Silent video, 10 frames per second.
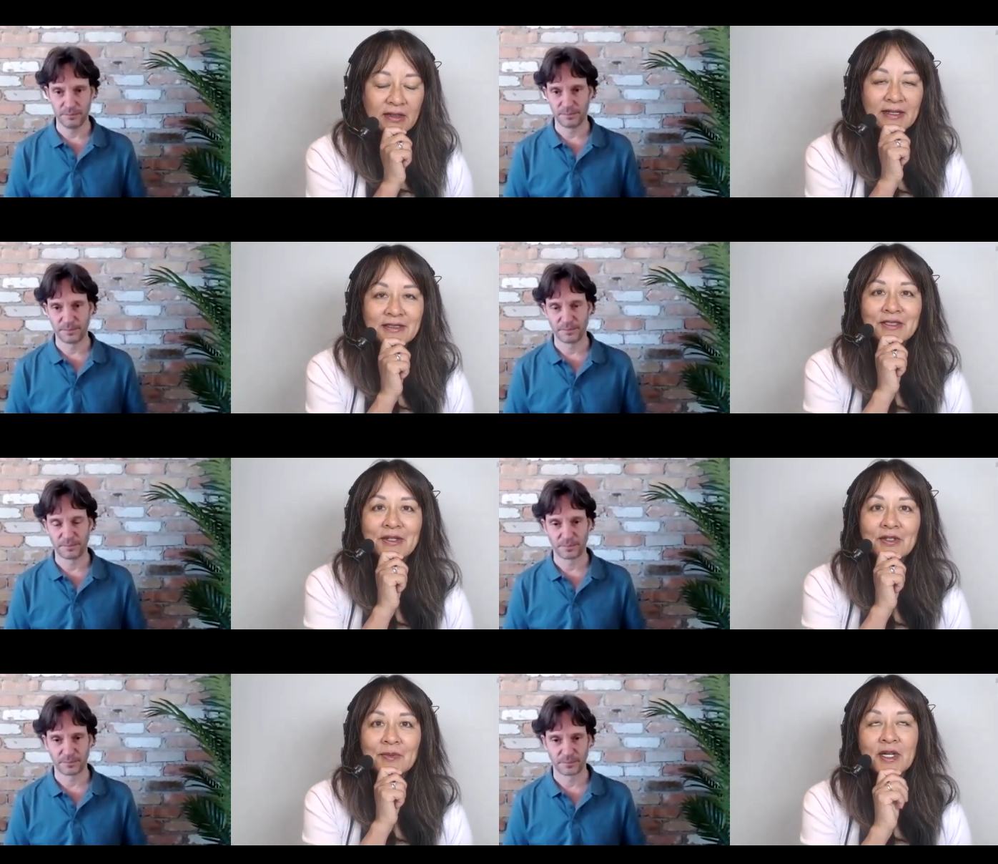Speaker 1: let's
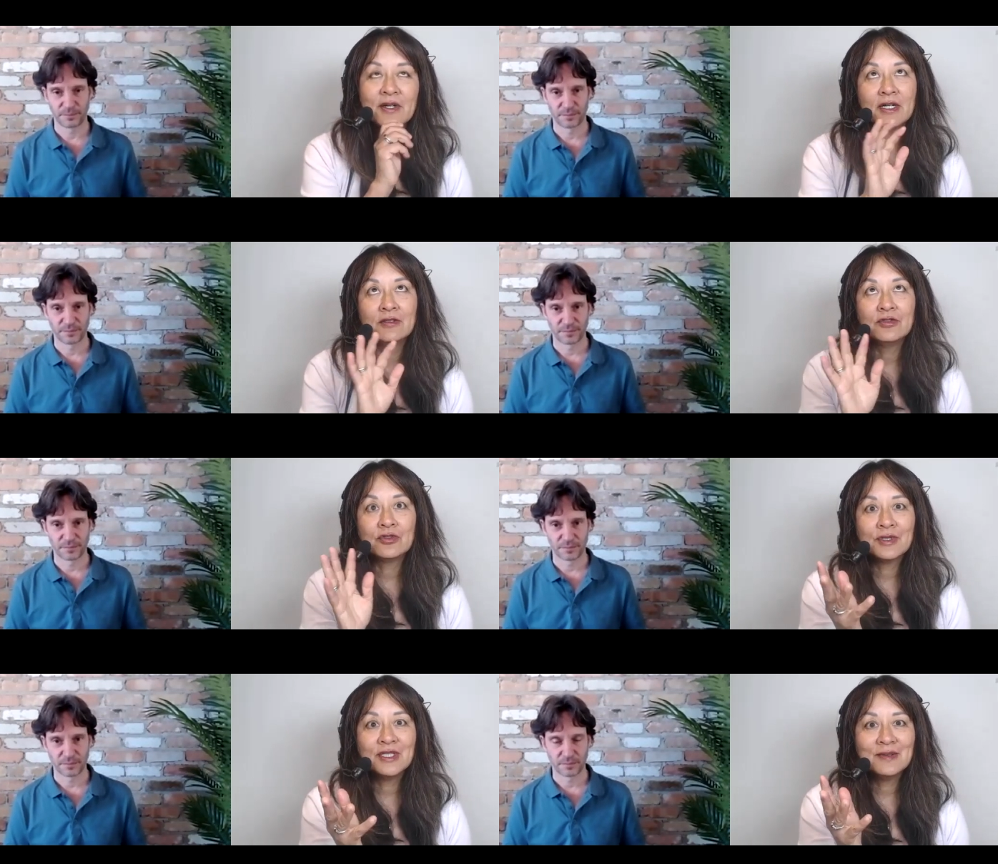talk about how
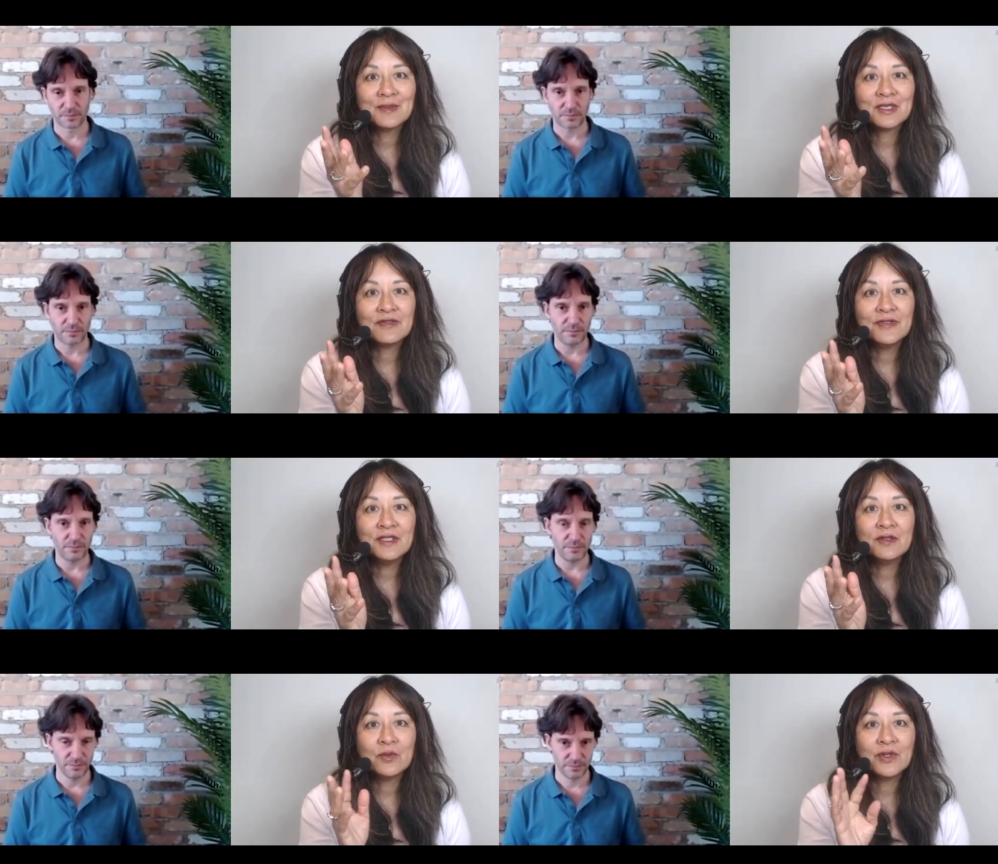dreams
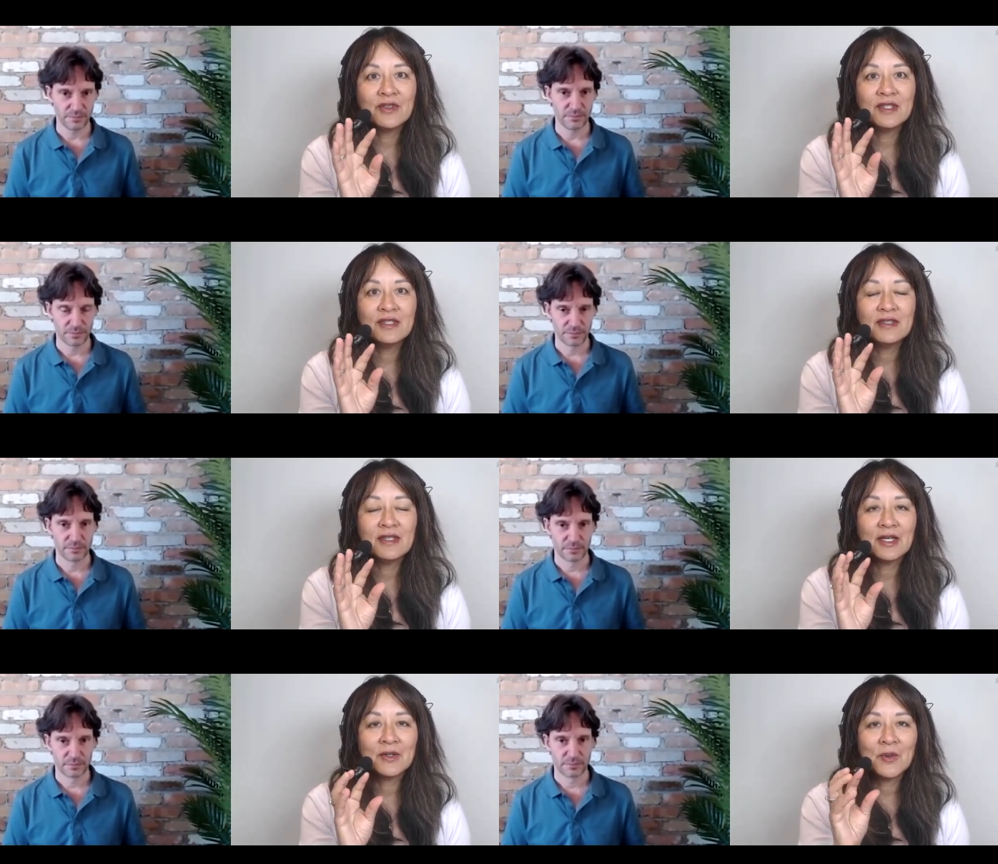fit within
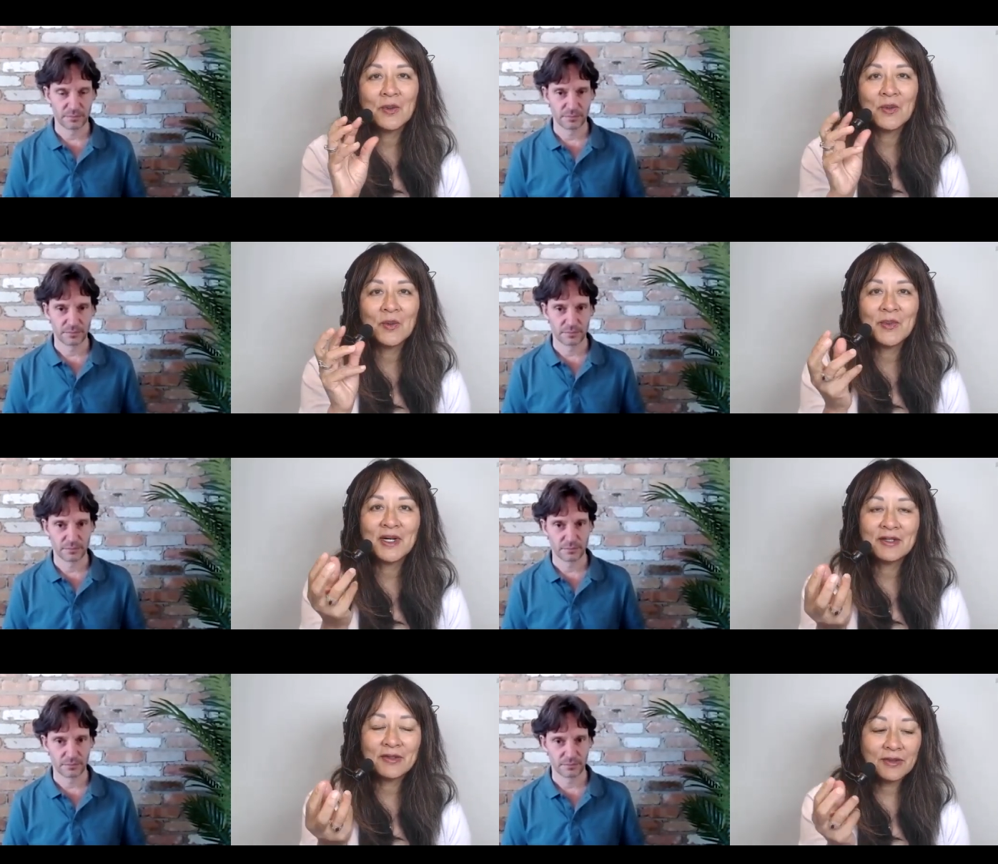that whole
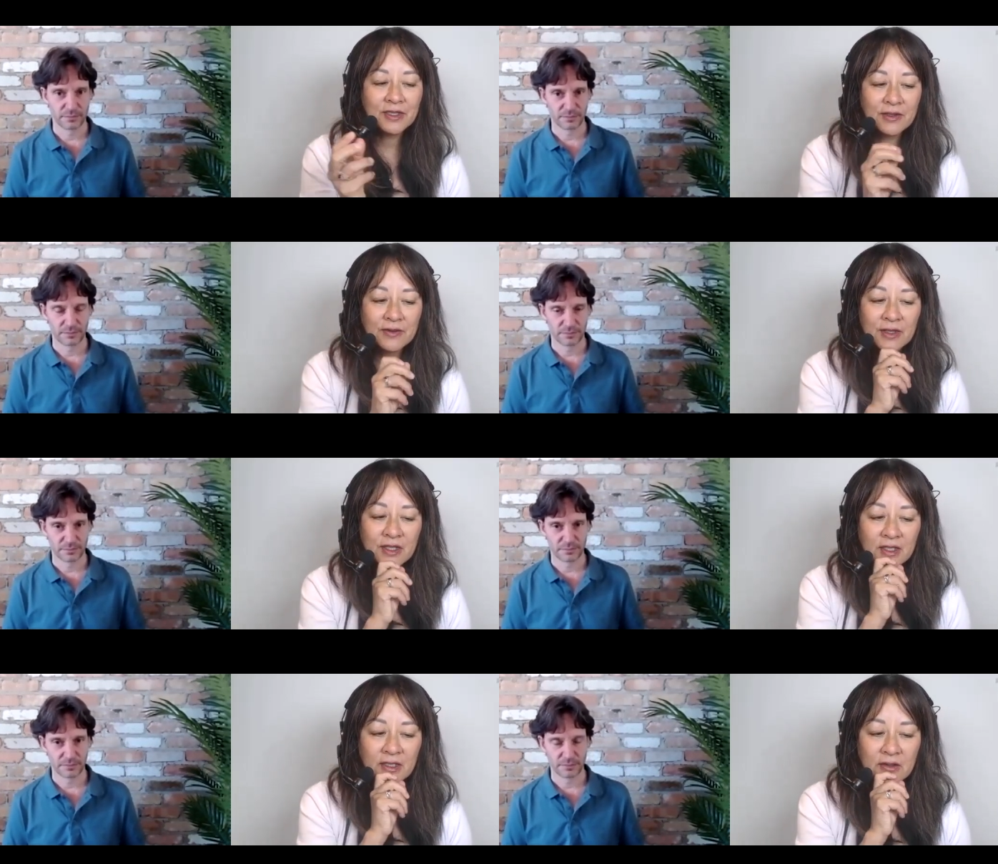model. So
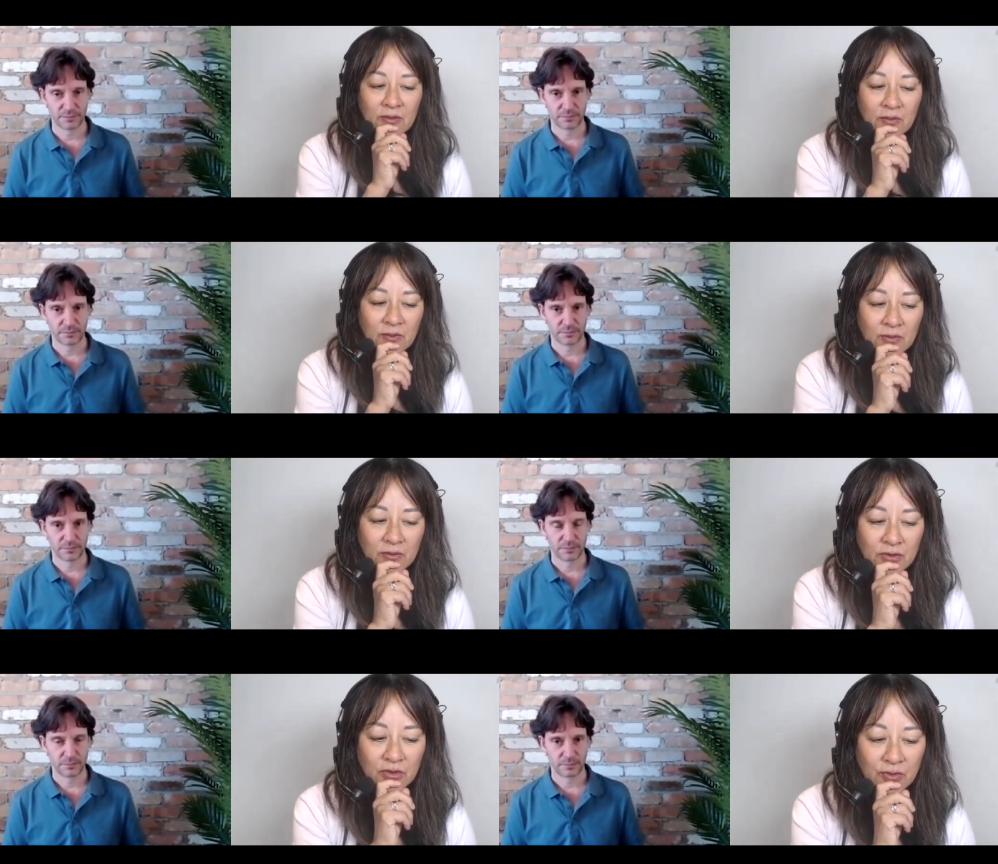
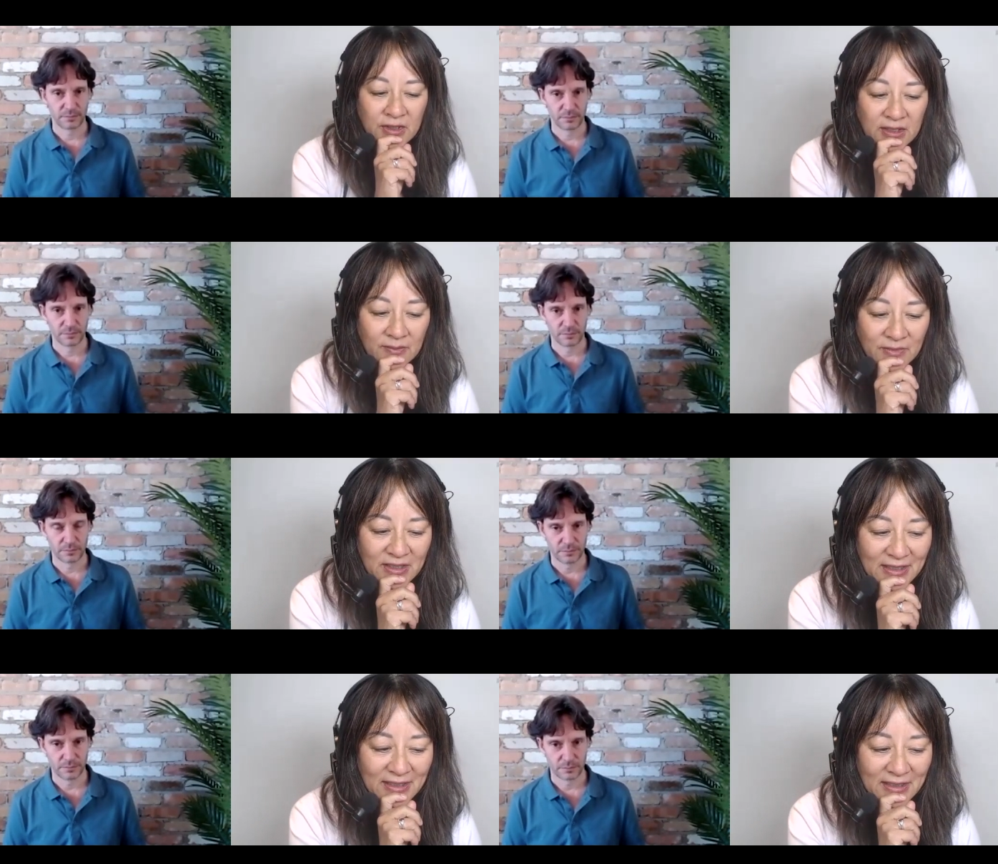dreams
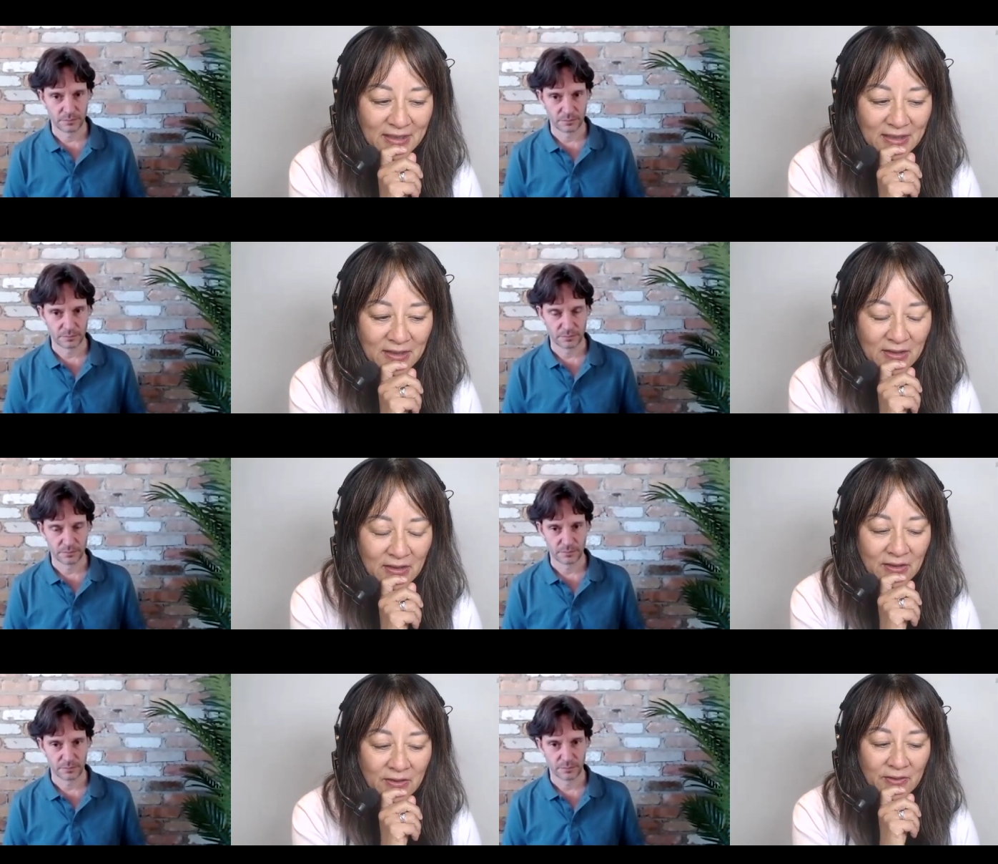then
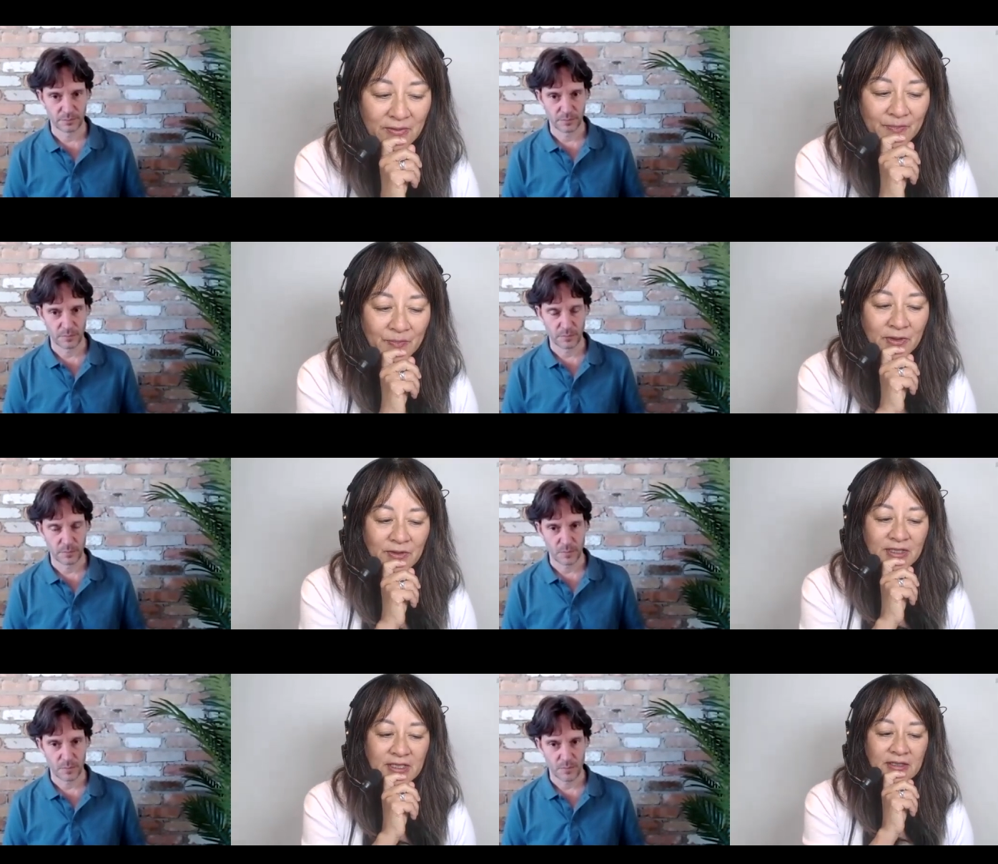are you
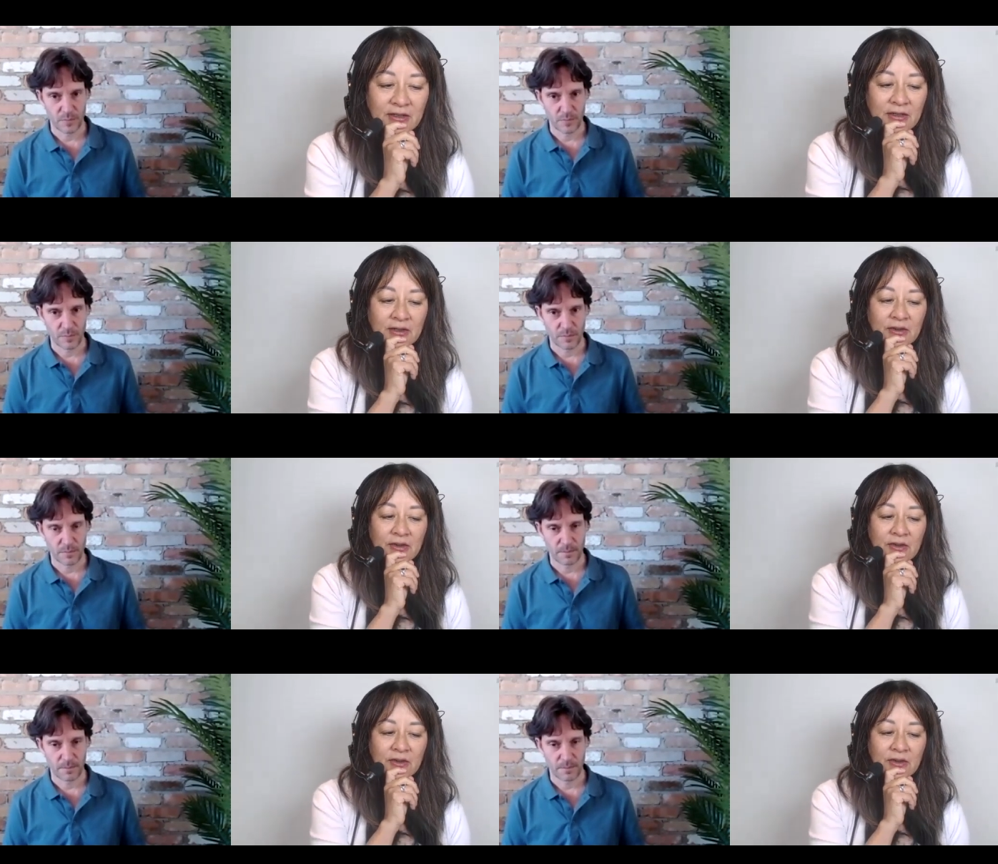said are